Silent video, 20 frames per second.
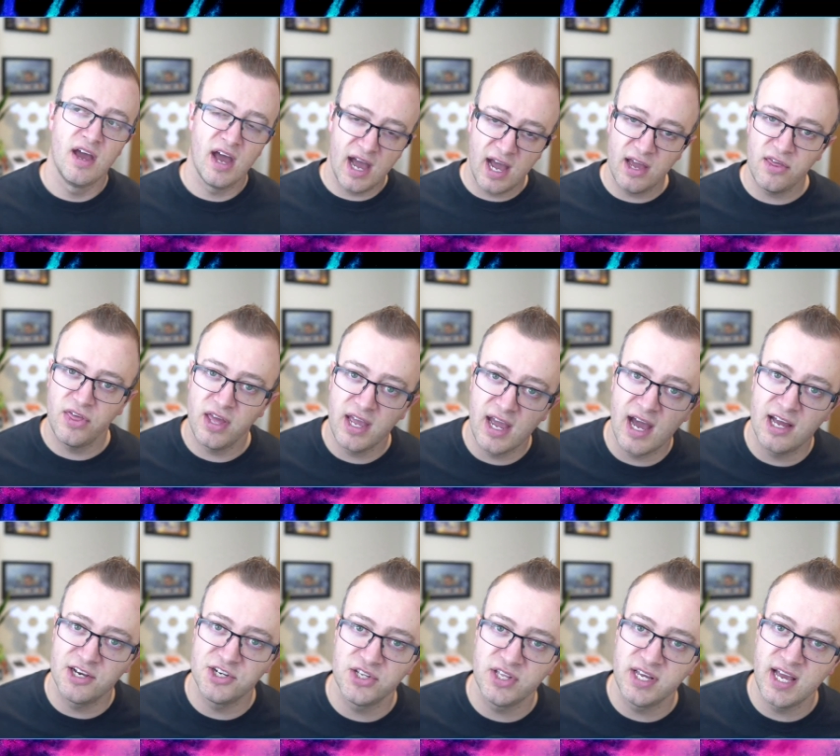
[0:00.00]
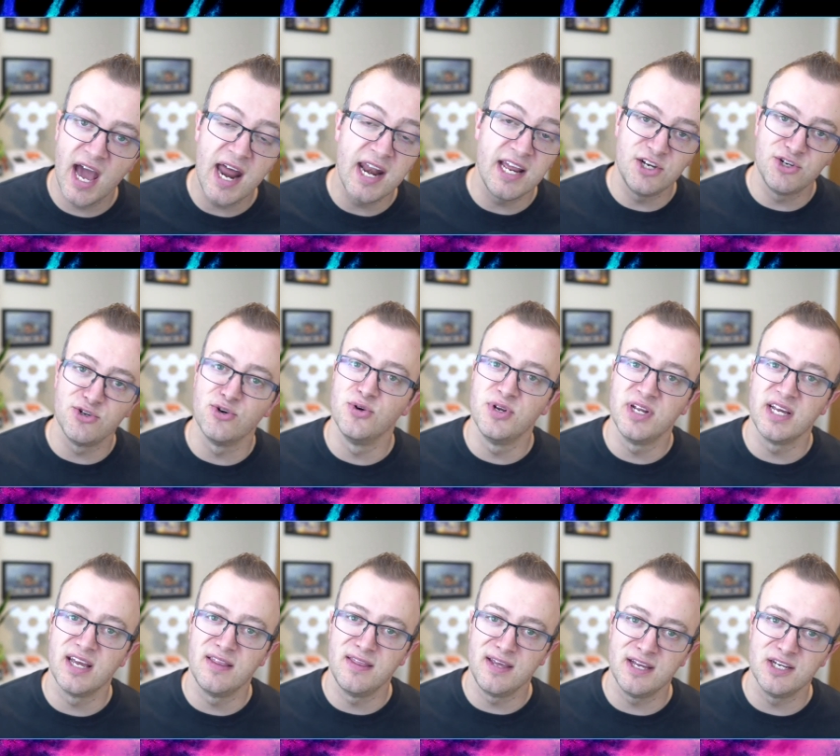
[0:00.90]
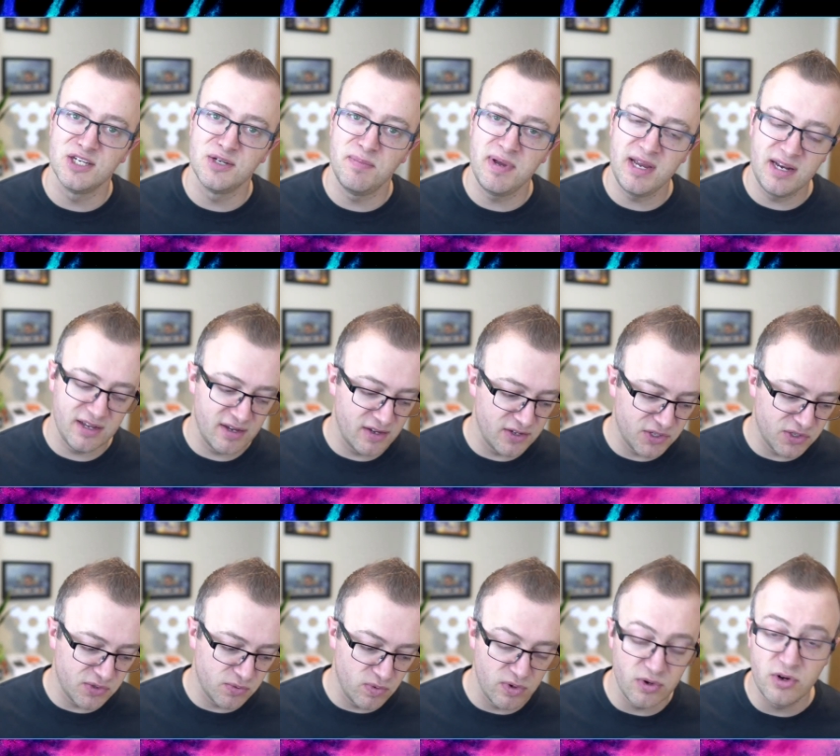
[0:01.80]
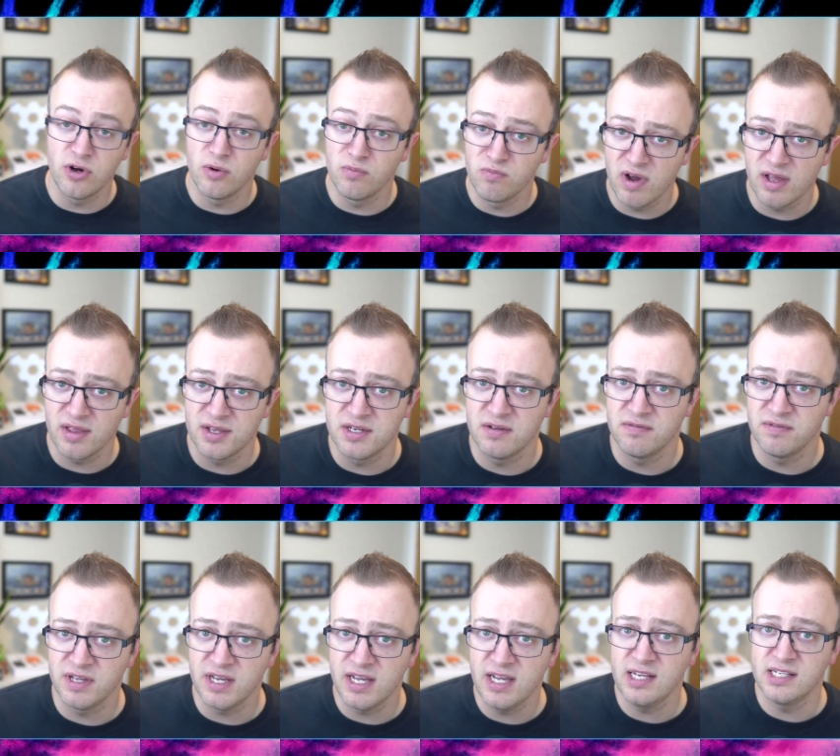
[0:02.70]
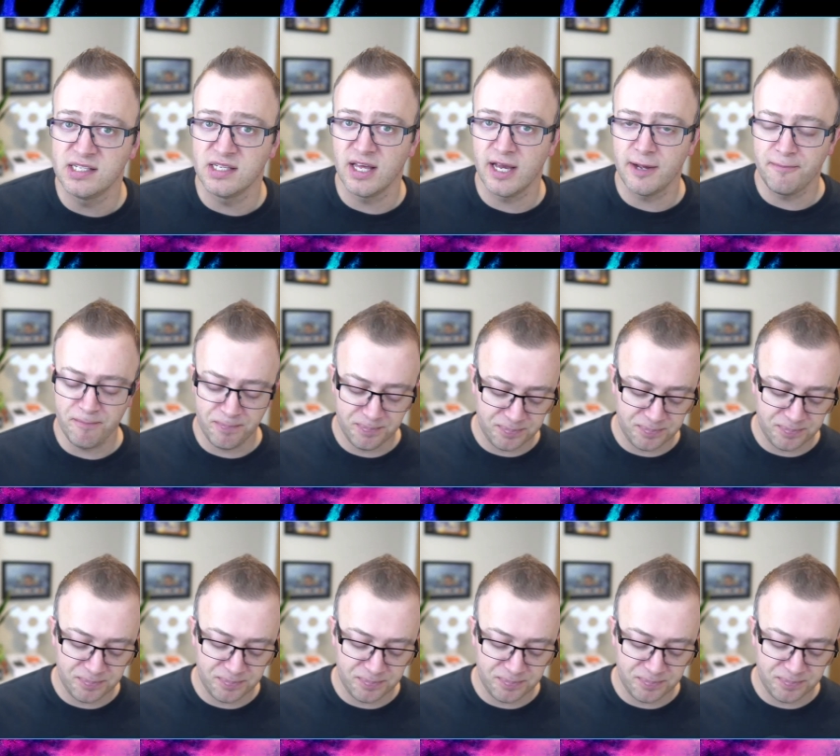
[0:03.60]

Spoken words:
I think actually any shortening in the intermediates will come relatively easily.